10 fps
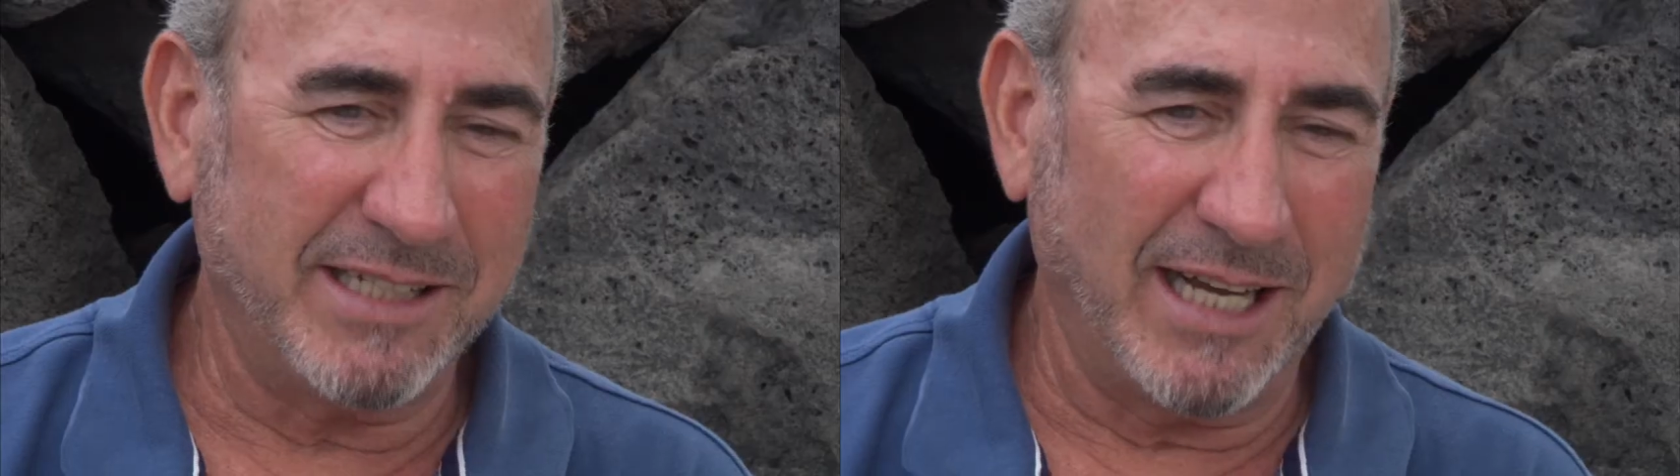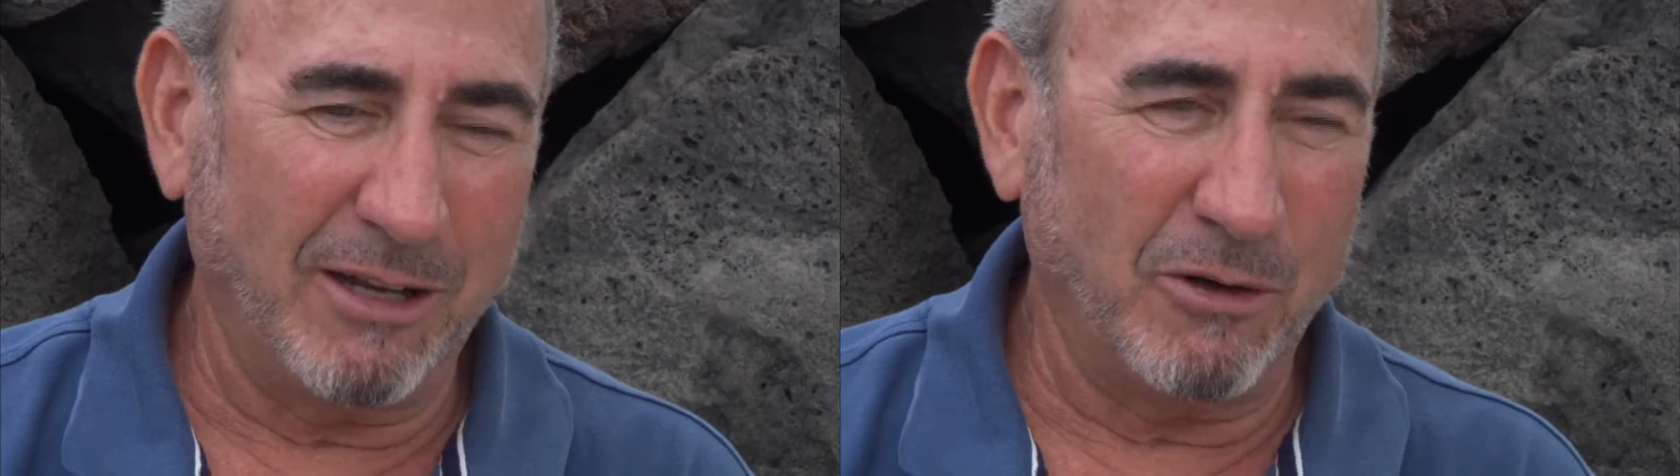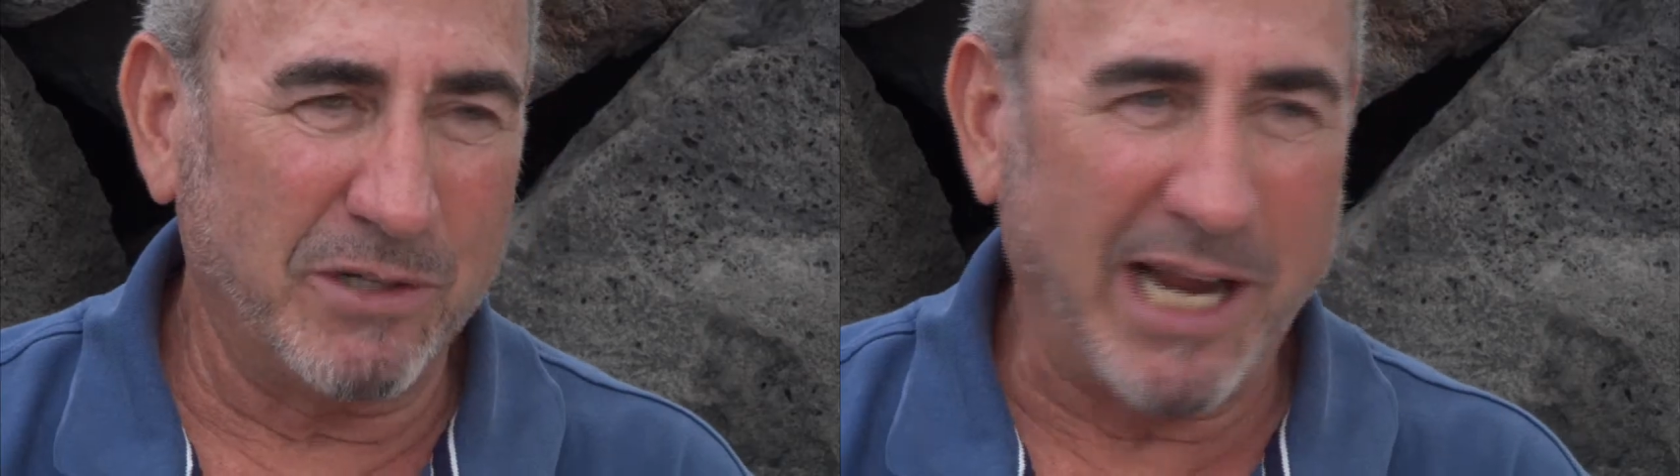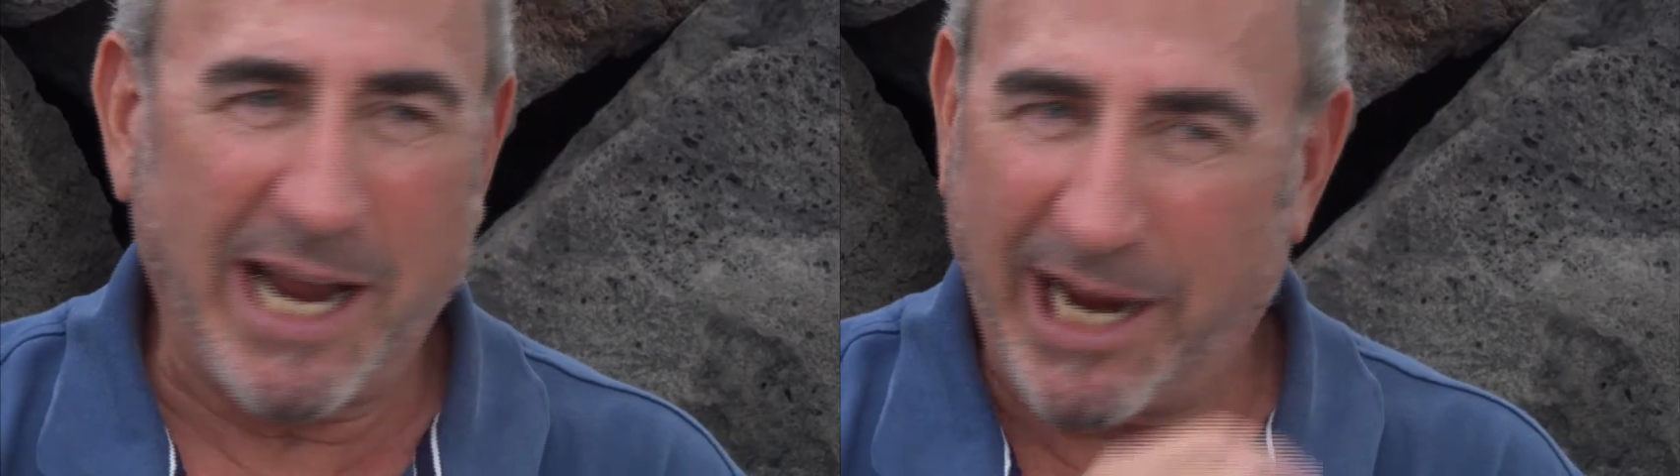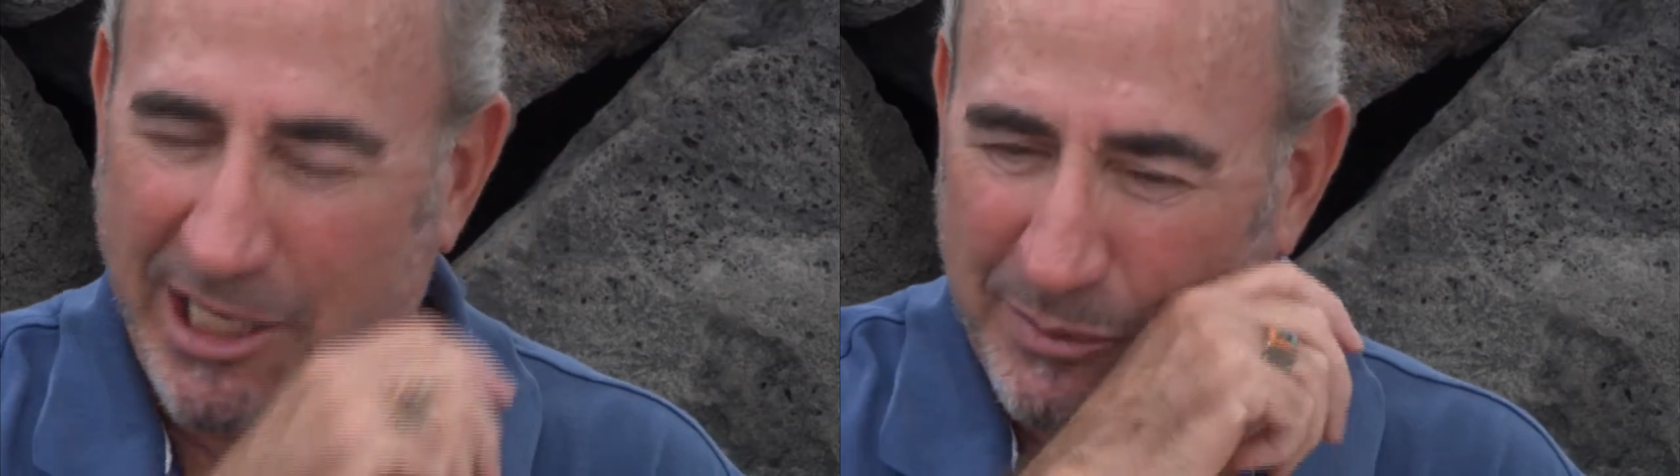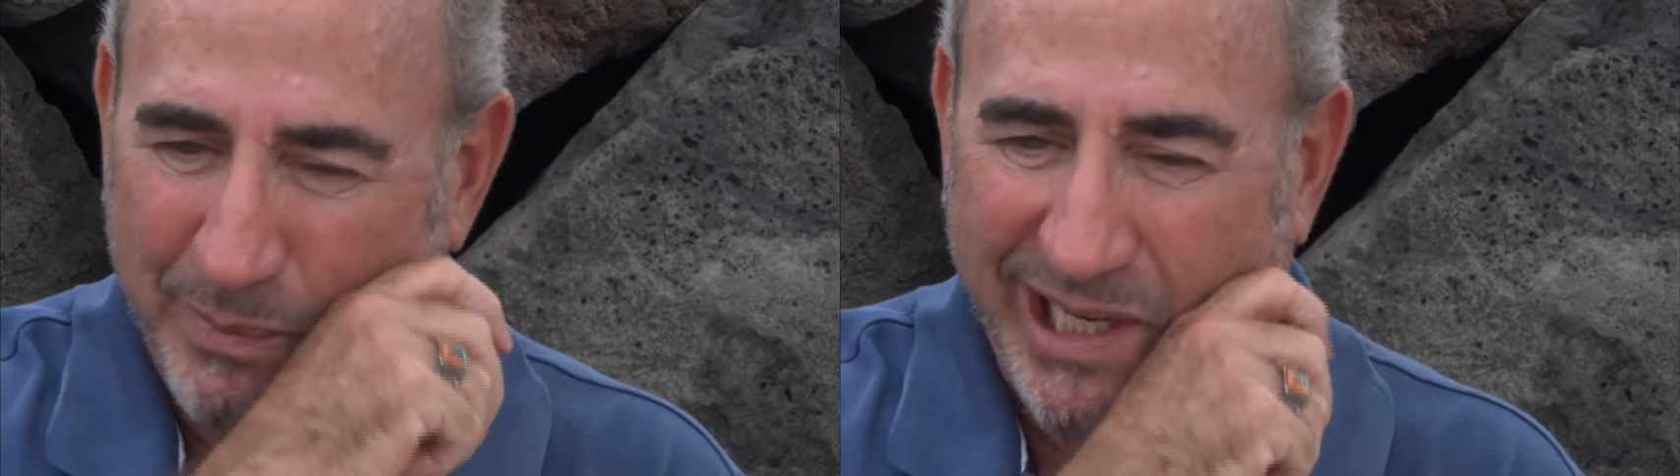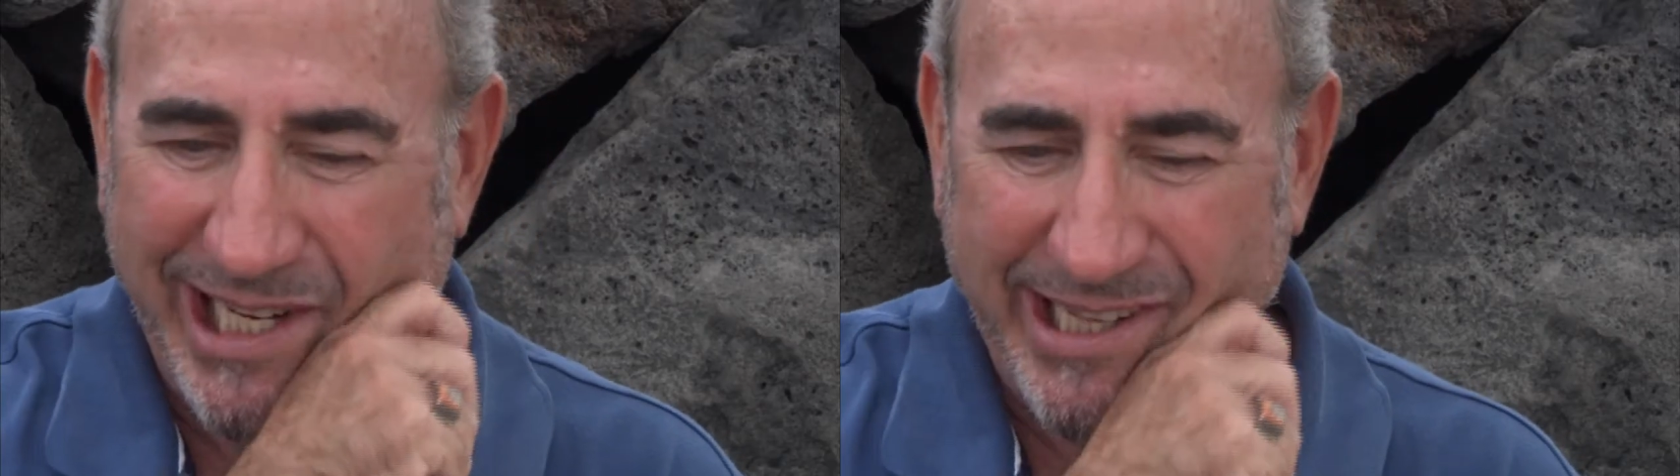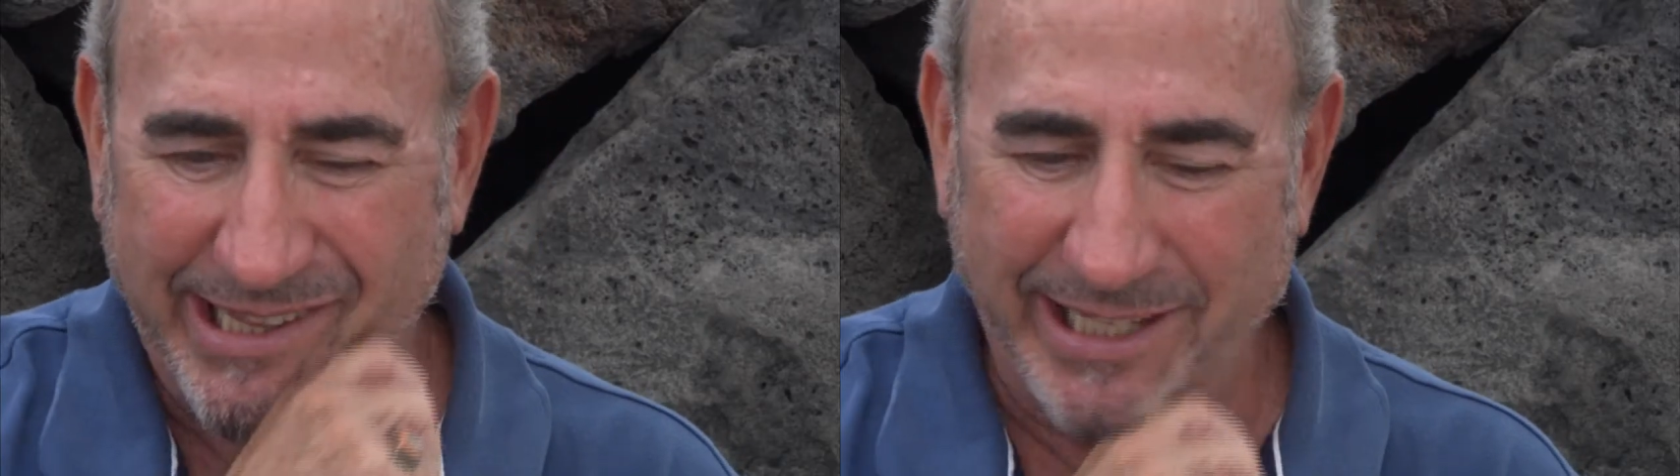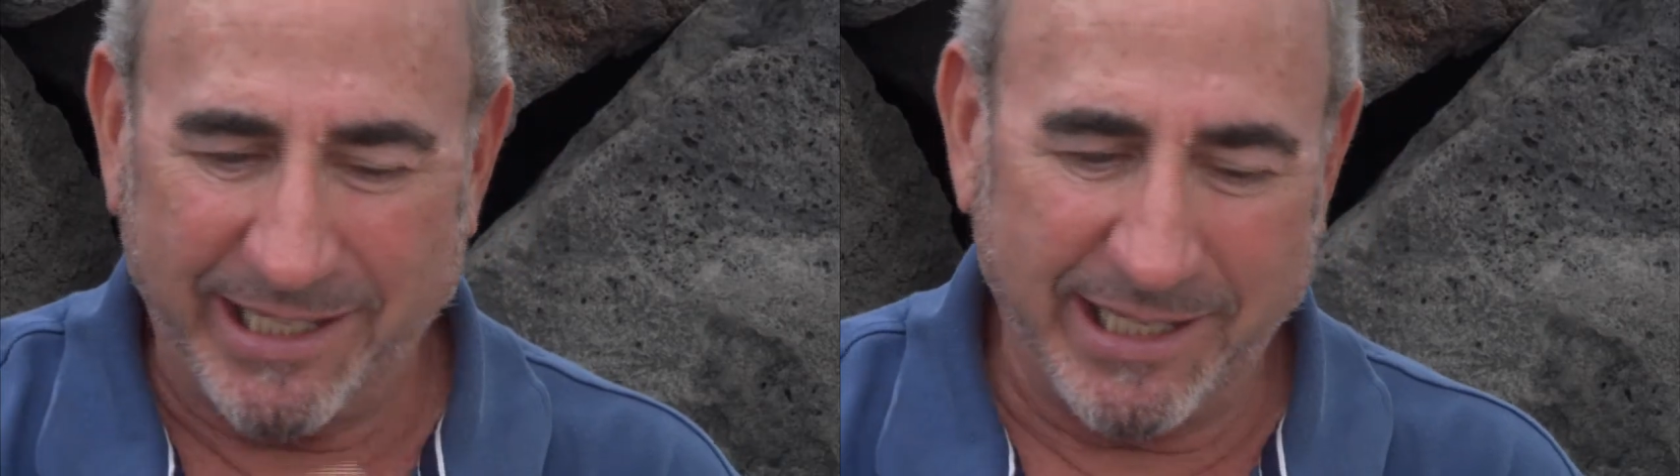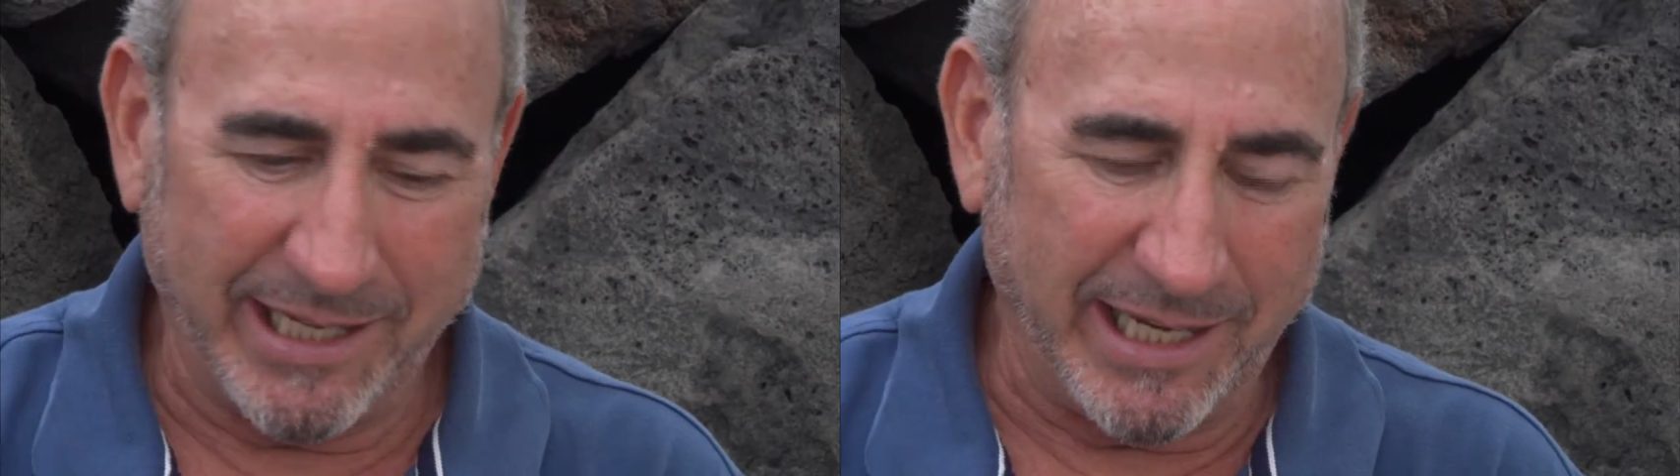yellow tangs being
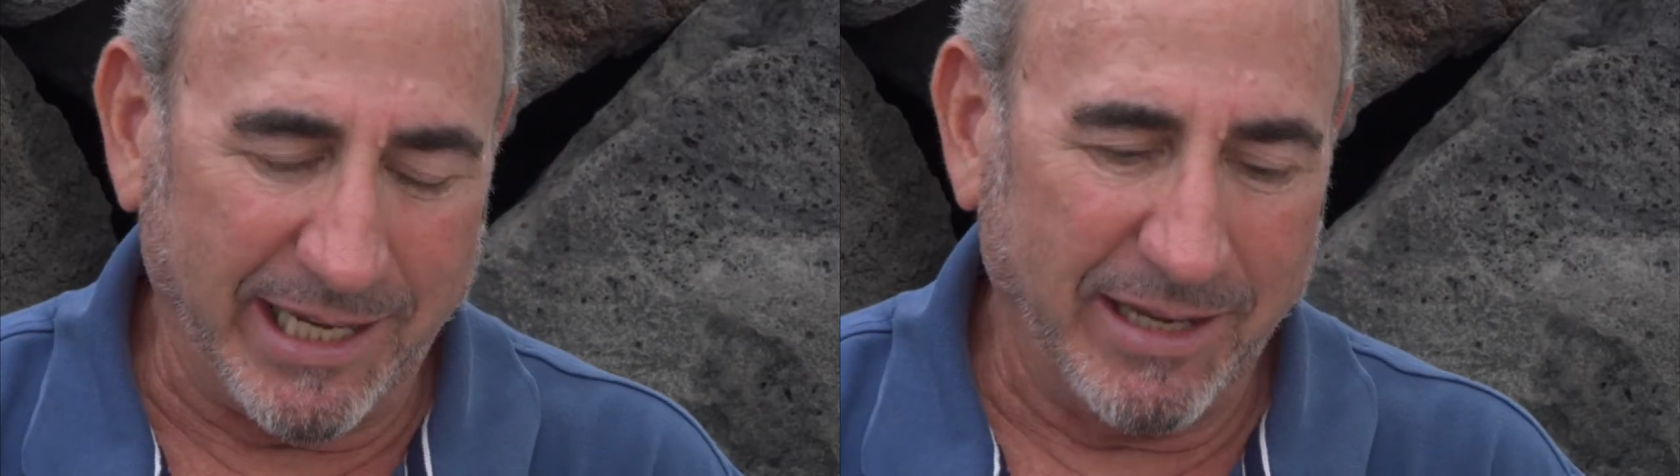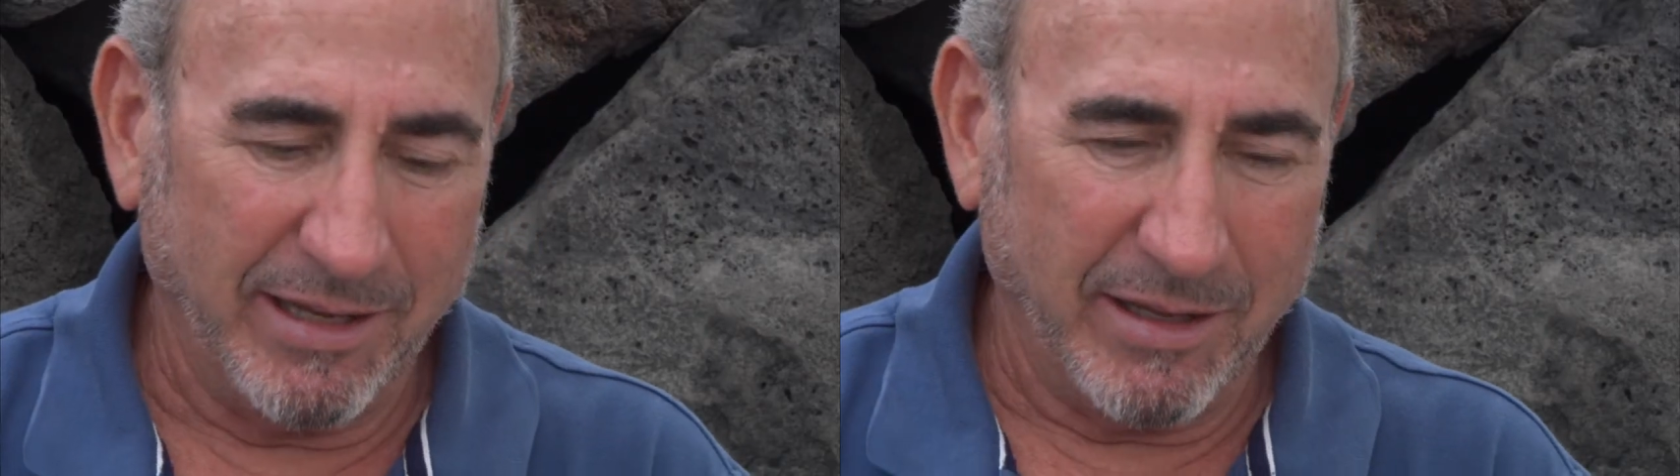the, uh,